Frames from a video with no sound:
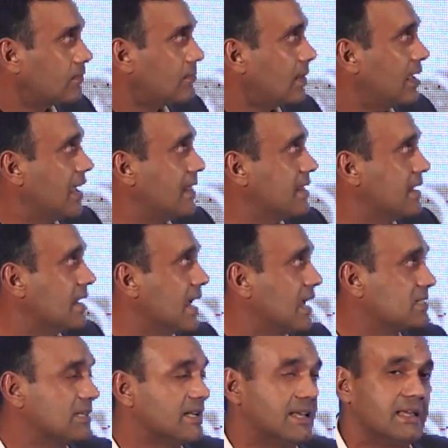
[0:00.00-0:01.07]
And then
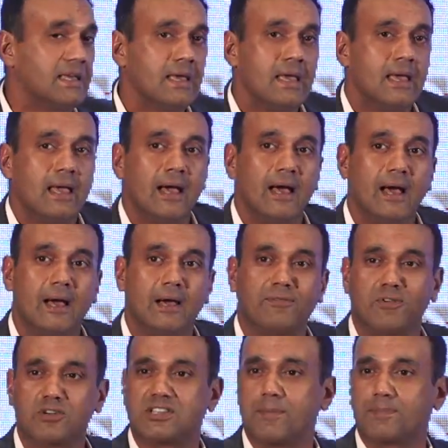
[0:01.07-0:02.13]
lastly,
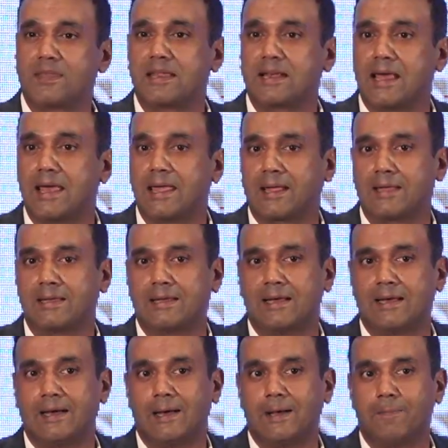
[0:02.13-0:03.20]
for something like
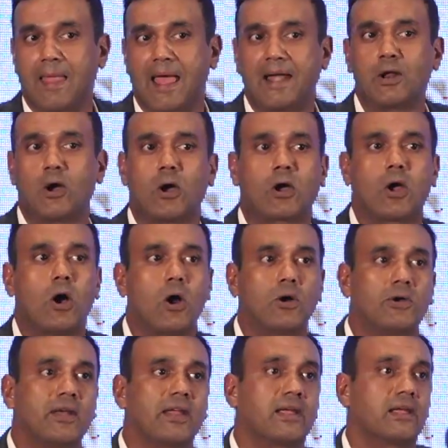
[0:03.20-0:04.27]
ad hoc
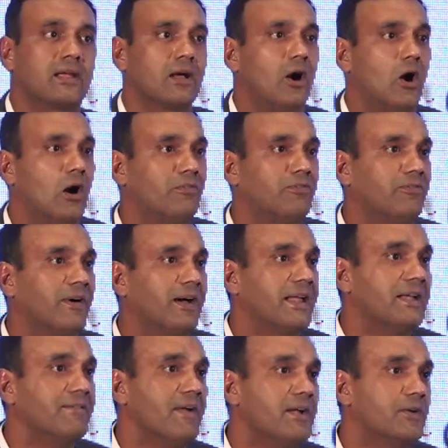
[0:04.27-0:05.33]
ordering of
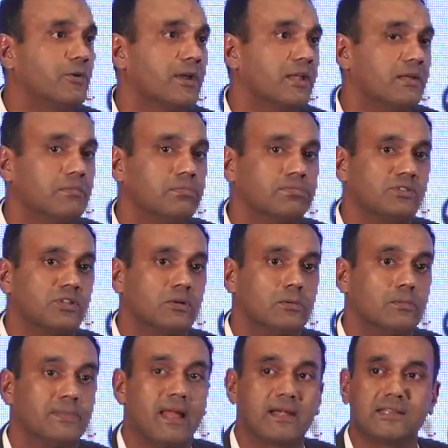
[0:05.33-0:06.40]
inventory,
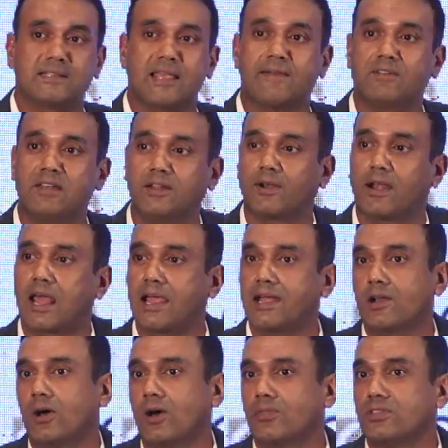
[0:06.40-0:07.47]
so that is heavily relied
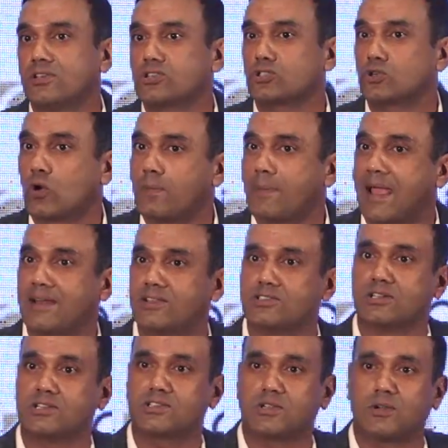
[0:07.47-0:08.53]
on the store
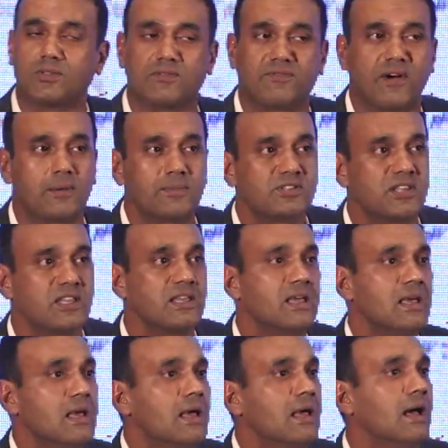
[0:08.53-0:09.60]
managers or the pharmacy
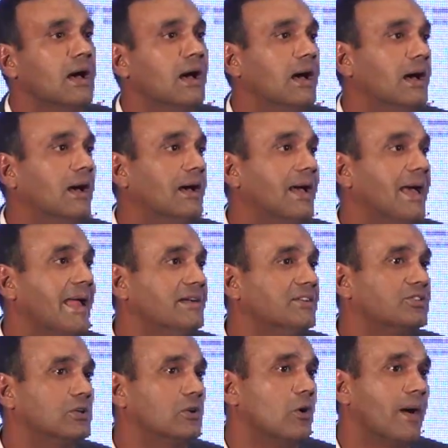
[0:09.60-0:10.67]

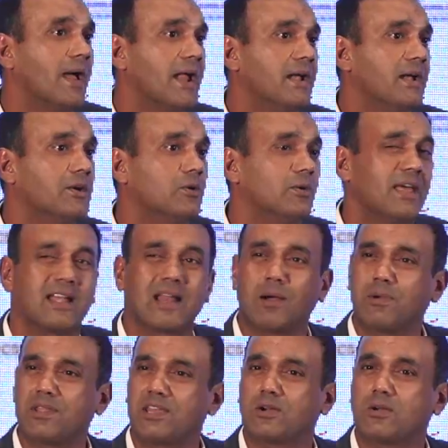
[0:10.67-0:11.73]
heads to go ahead and do that. How
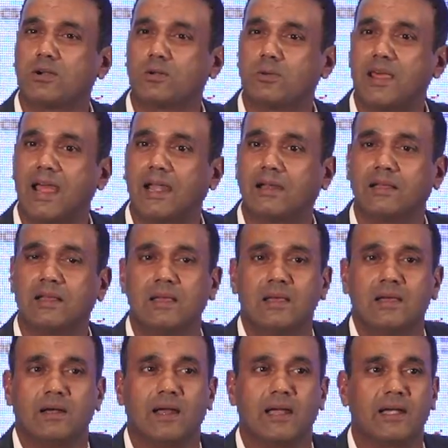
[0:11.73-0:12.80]
are they going to do that?
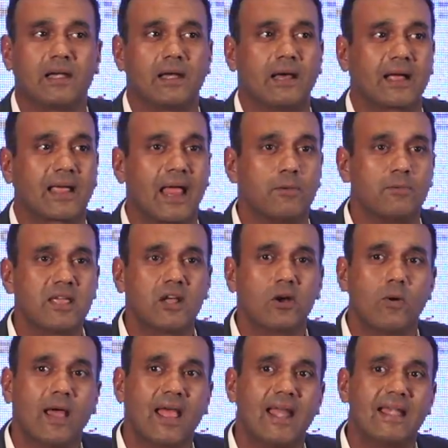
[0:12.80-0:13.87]
Right? Can we
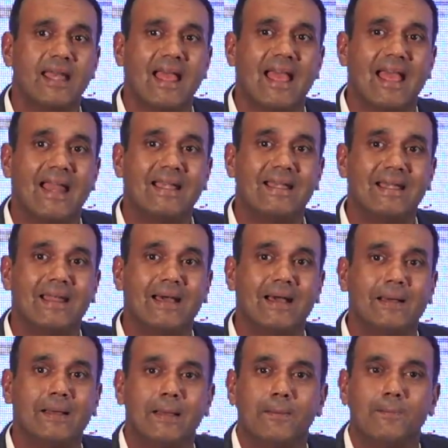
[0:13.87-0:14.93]
go ahead and
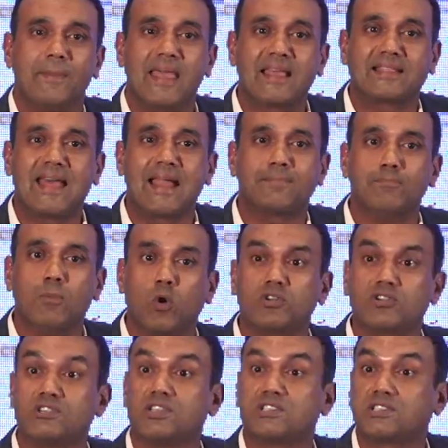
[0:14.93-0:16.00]
make that more
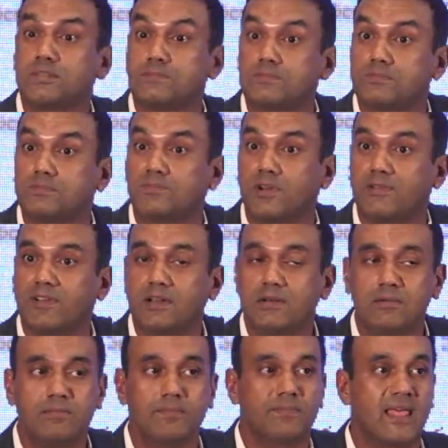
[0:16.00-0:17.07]

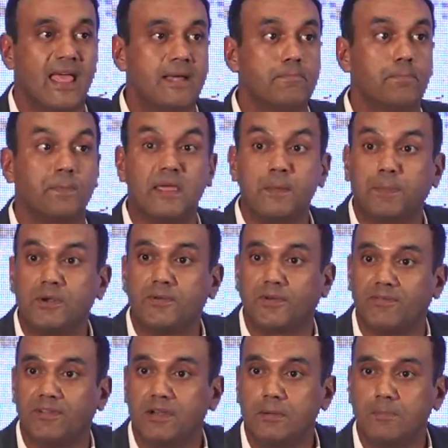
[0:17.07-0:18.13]
system-driven than
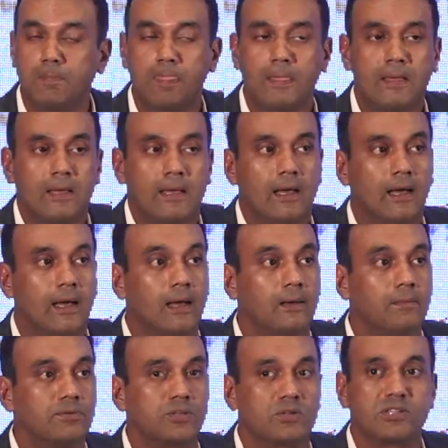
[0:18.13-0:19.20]
people-driven?
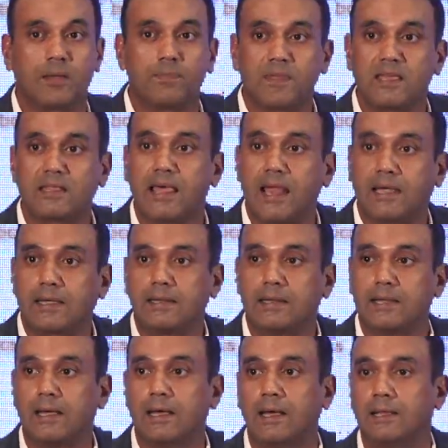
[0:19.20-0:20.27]
So something that
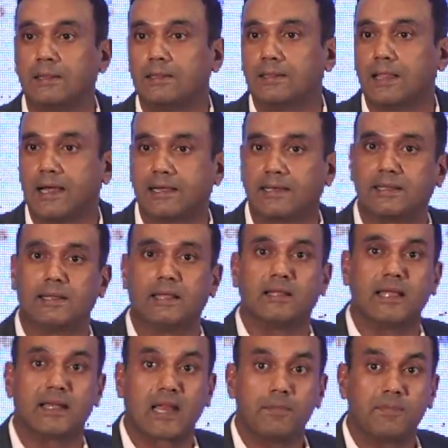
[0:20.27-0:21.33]

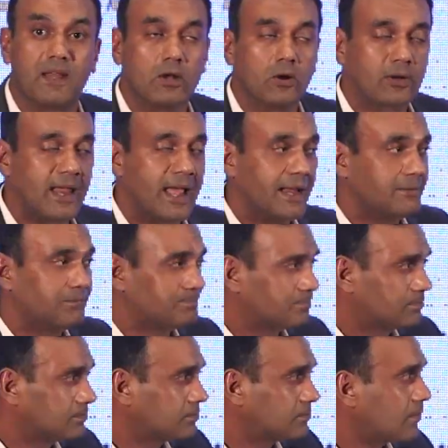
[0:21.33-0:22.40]
can be looked at.
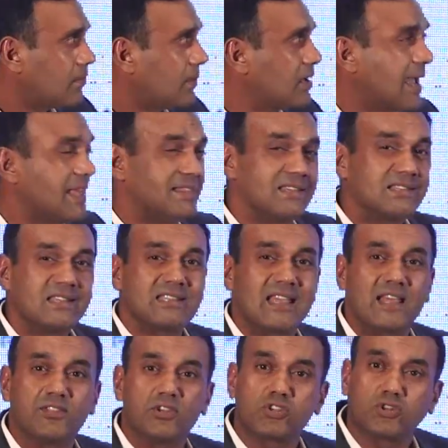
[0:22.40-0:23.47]
And this is
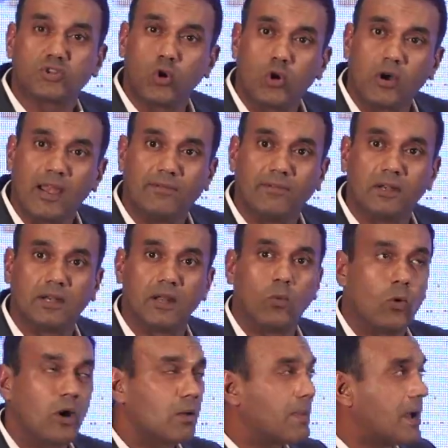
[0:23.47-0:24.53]
at the store level. Now,
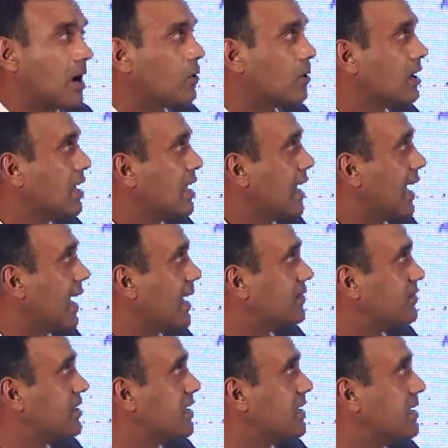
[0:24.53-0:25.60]
what about
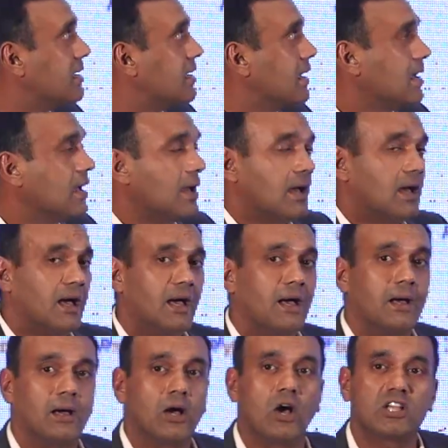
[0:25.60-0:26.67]
at the
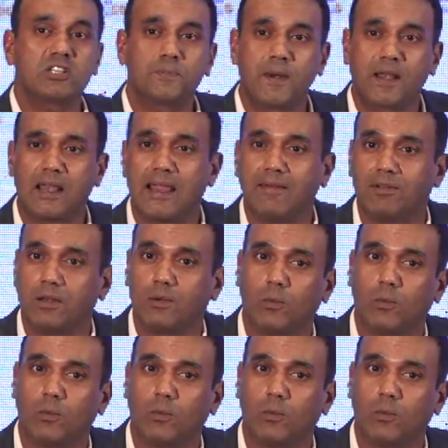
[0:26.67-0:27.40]
hospital level?